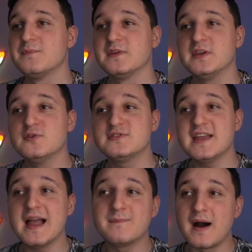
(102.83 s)
Use
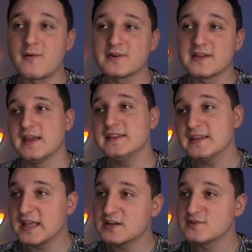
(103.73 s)
AI-powered
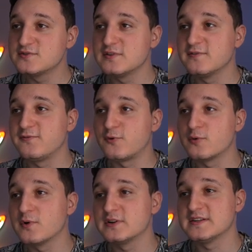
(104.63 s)
indicators to
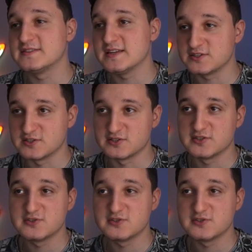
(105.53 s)
inform your decisions."